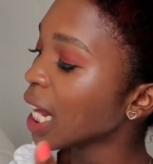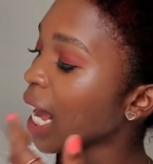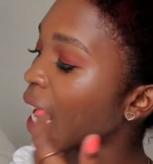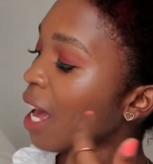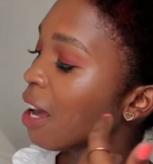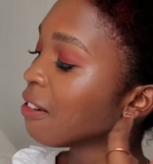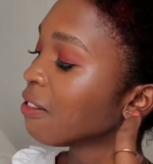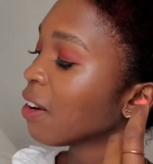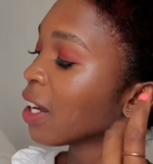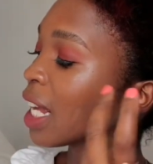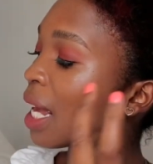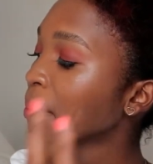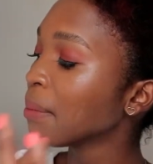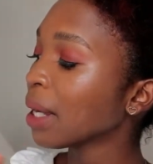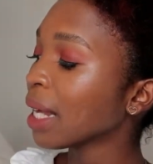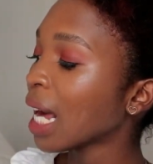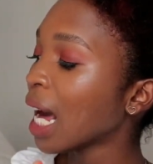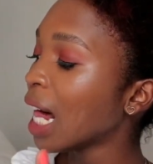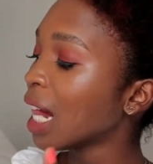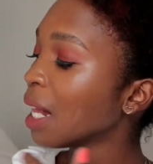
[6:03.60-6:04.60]
they have
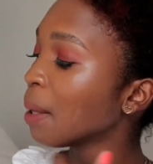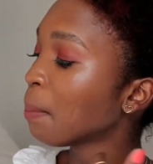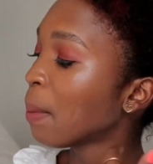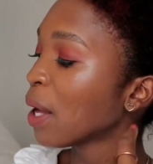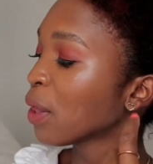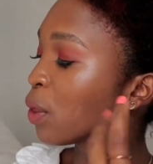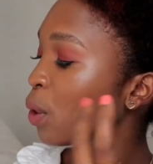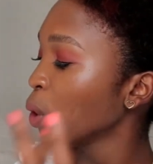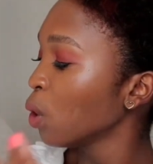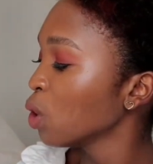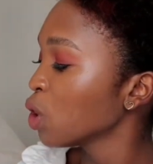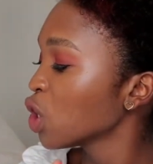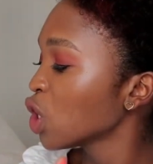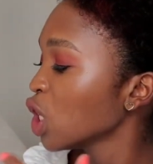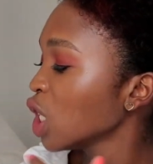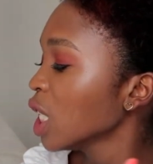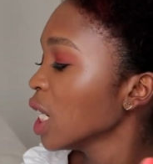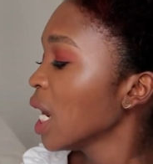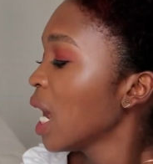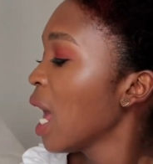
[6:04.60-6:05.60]
chemical
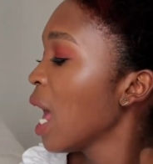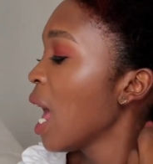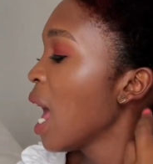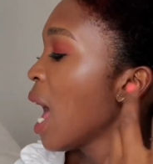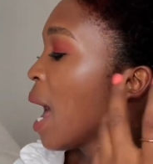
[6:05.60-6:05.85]
pathology,